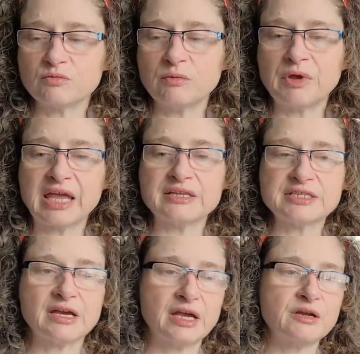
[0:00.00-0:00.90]
When we get
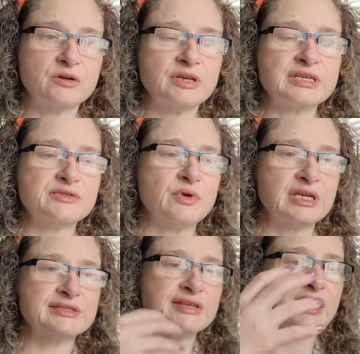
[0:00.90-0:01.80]
tired, that's what
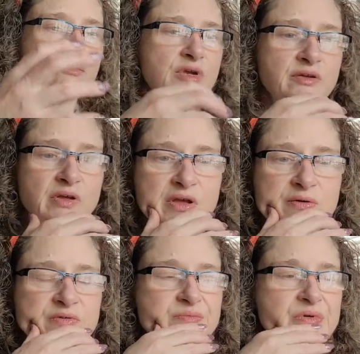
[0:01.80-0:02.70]
it's like. We
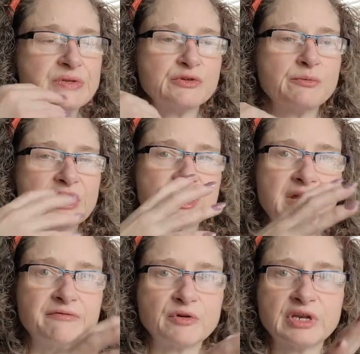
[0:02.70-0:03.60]
put so much
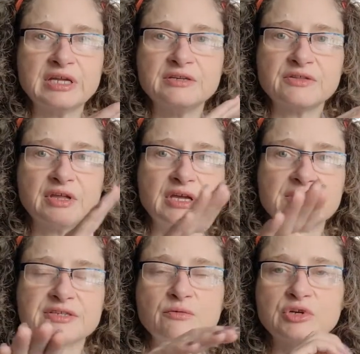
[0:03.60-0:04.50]
effort into
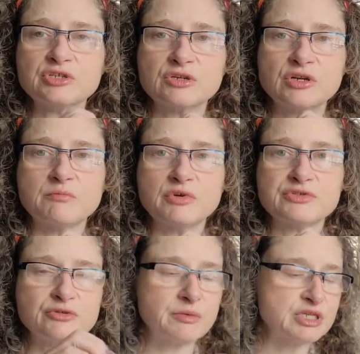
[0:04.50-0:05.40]
things that we should not put
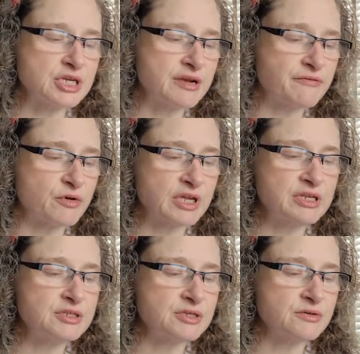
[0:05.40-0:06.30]
so much effort
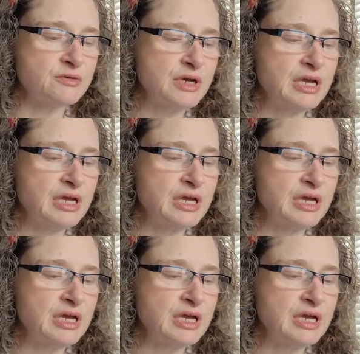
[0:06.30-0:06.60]
into.